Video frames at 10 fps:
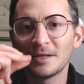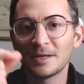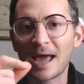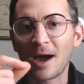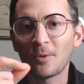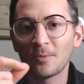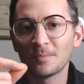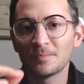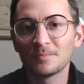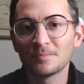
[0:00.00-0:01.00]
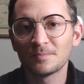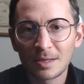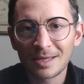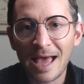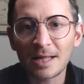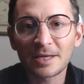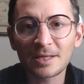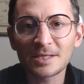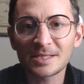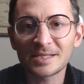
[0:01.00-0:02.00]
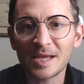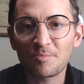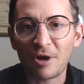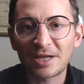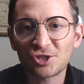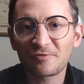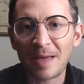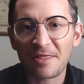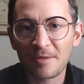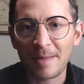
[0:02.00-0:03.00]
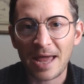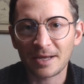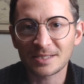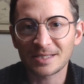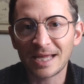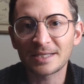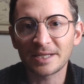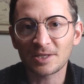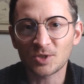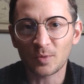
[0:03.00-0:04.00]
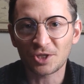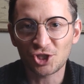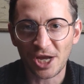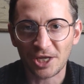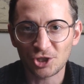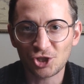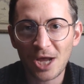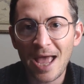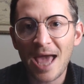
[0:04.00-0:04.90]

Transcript: now. Calculus is a branch of mathematics that deals with change,